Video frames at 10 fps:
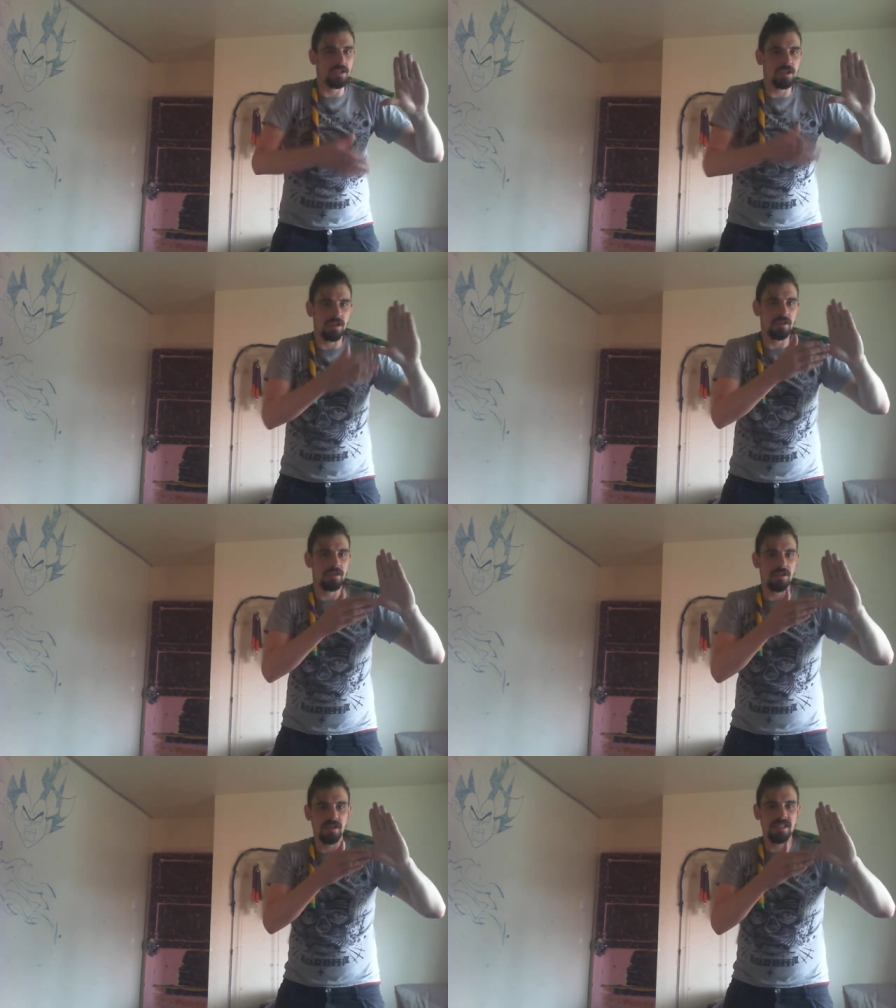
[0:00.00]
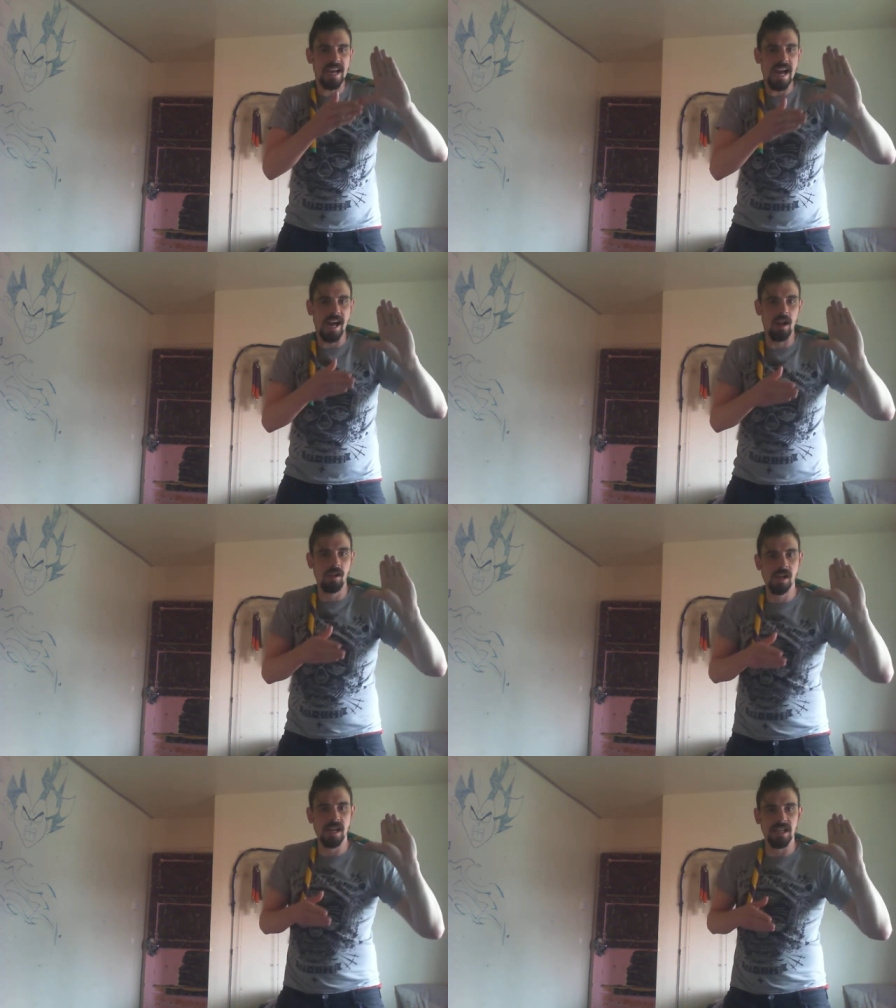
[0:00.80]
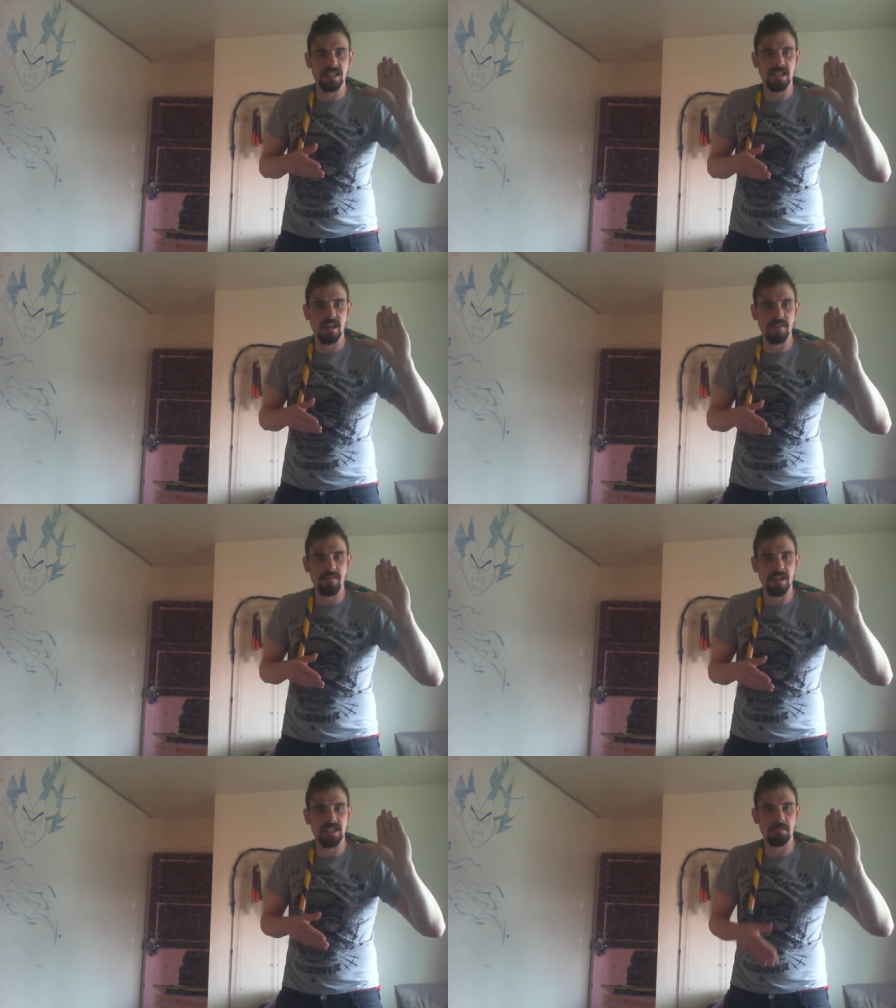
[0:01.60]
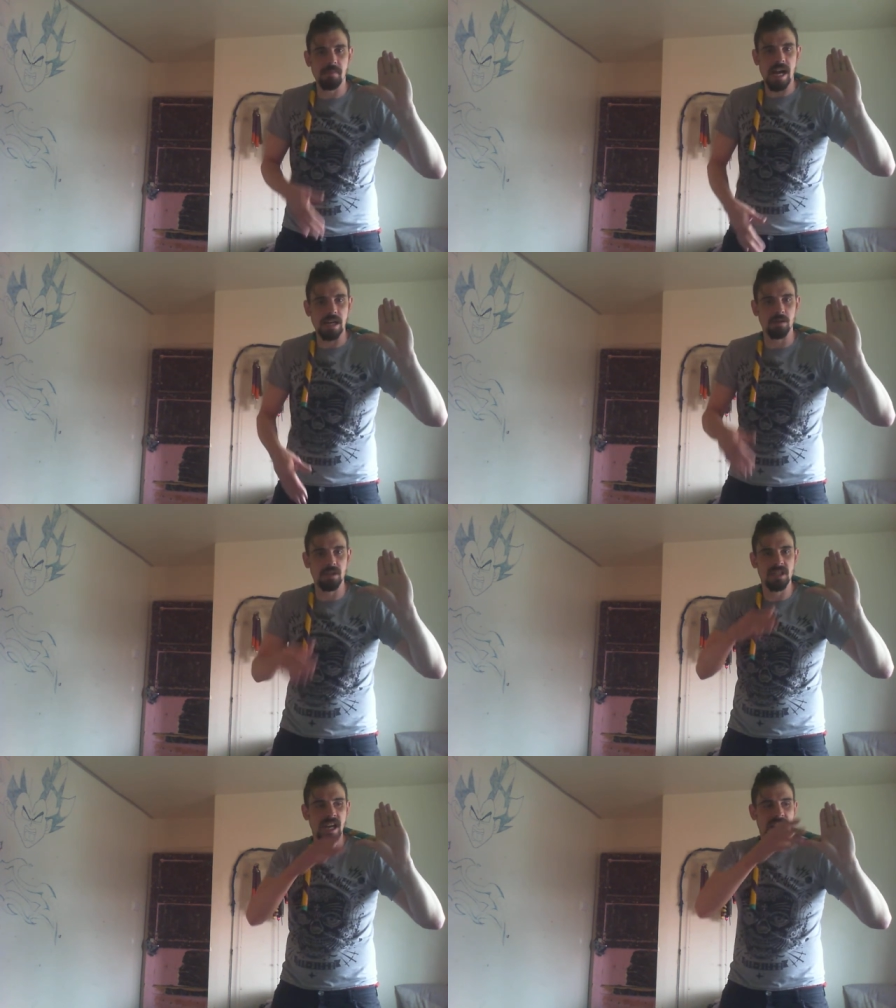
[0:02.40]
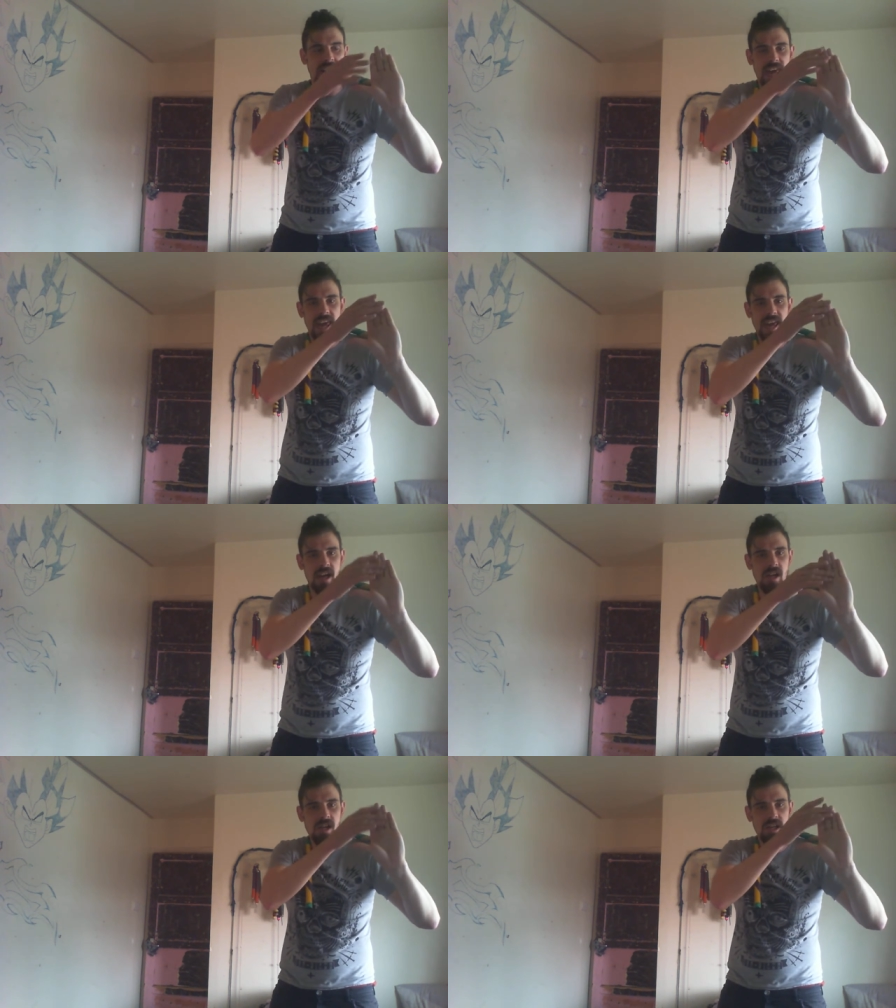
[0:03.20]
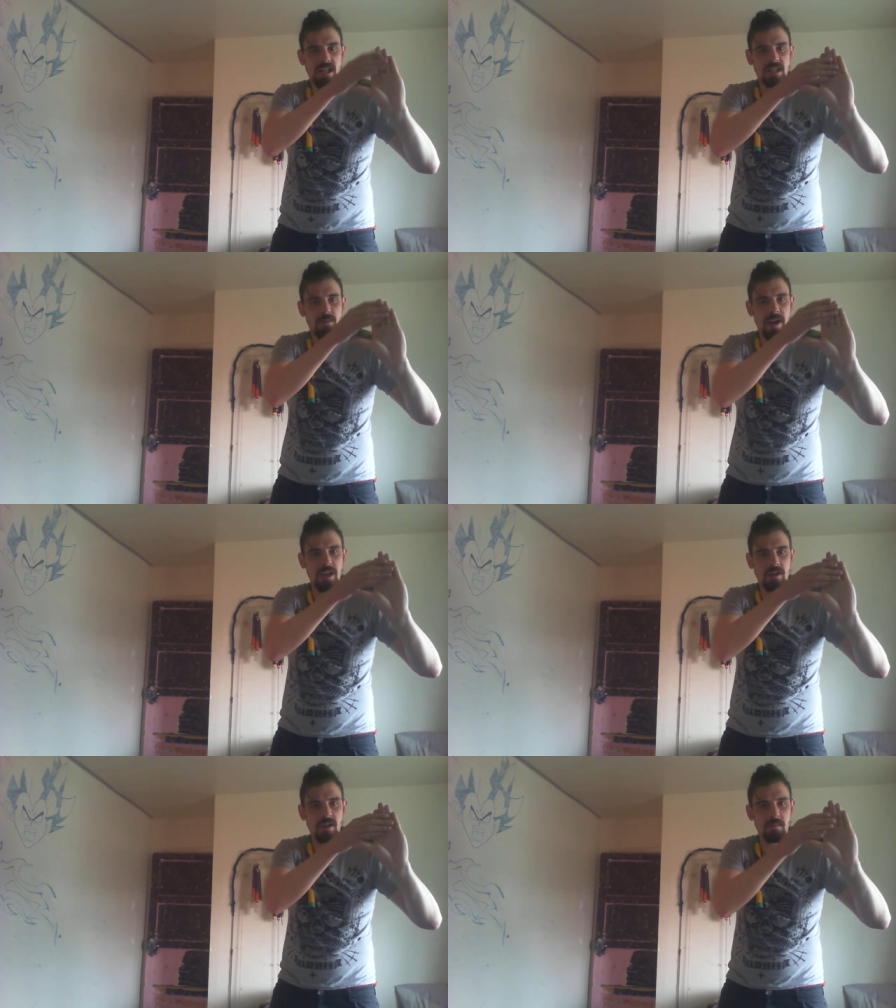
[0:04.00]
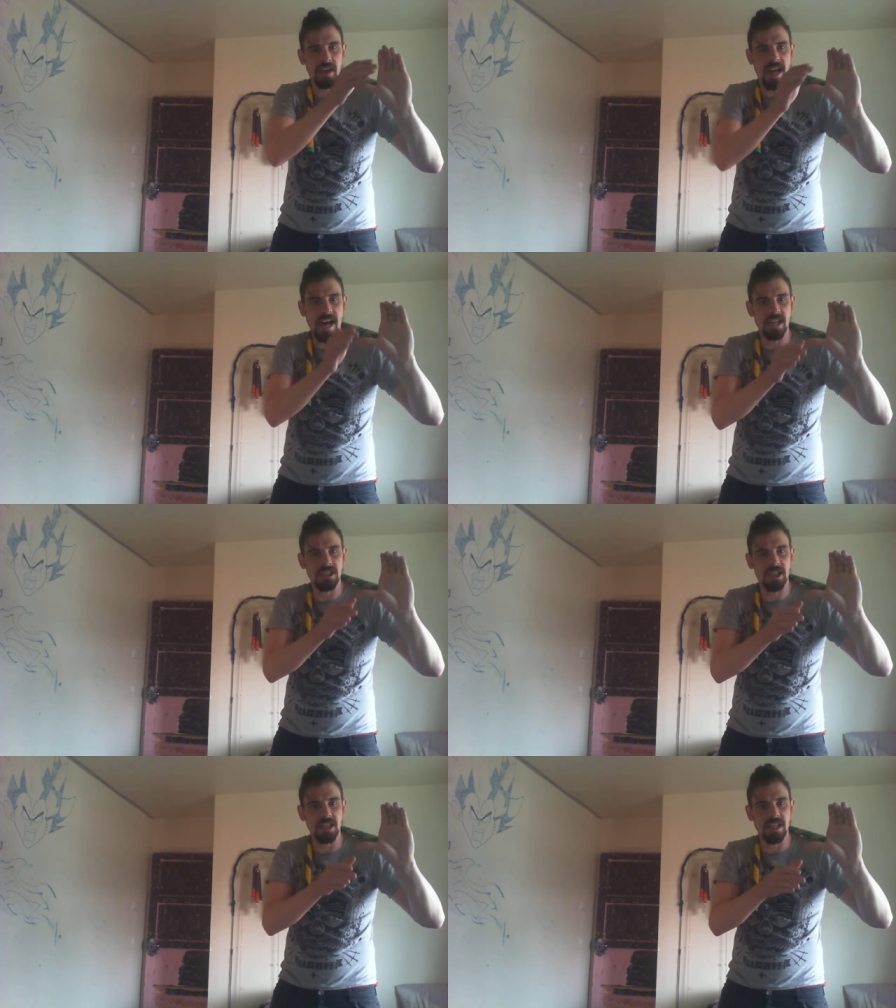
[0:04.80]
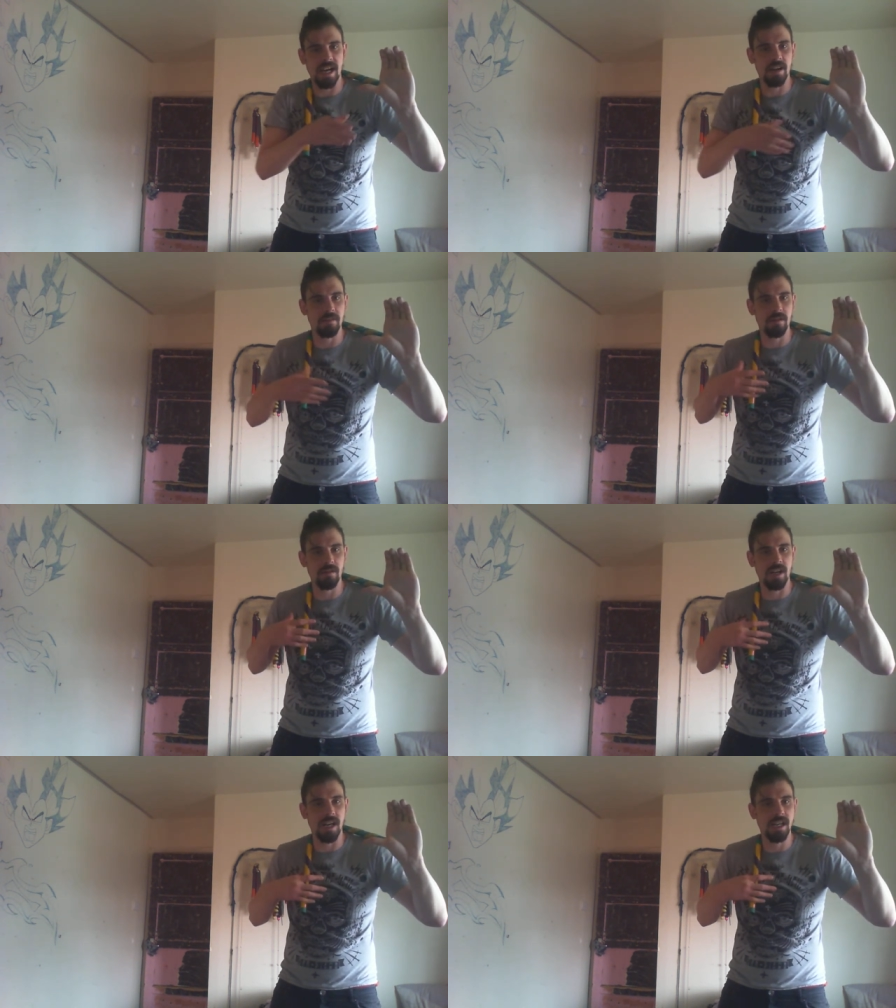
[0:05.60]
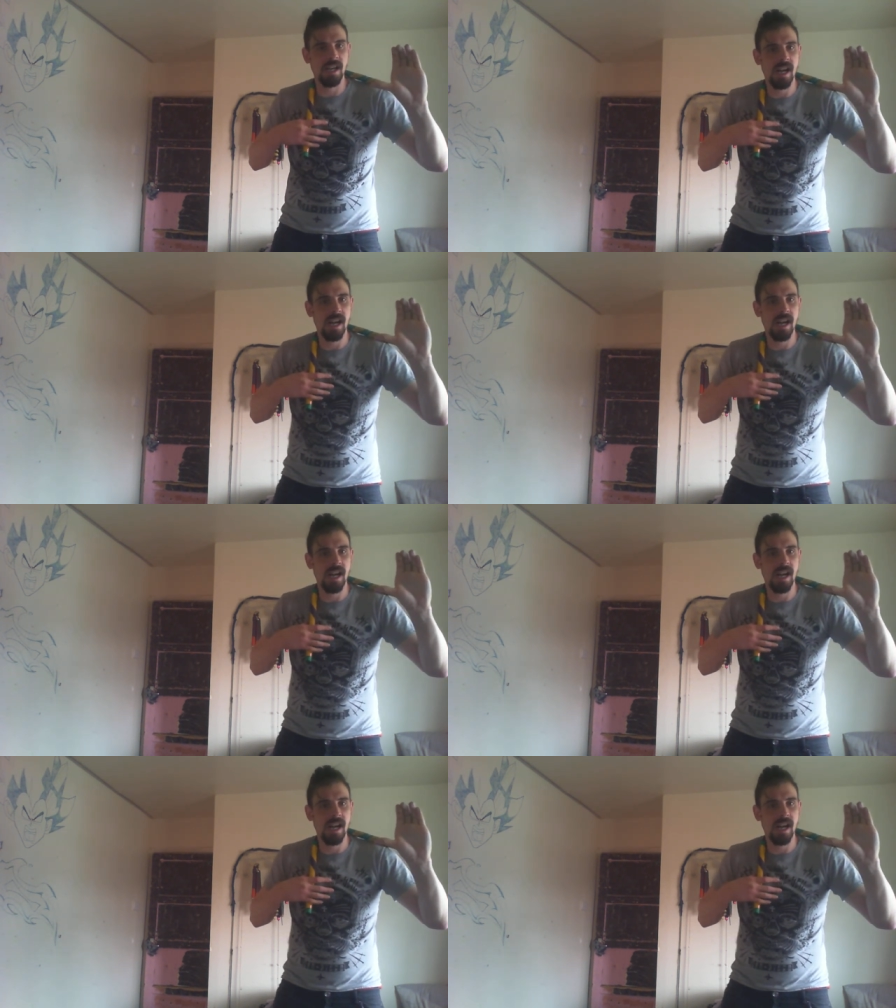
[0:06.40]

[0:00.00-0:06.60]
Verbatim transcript: so so this L is kind of facing backwards here is where you're going to be catching down okay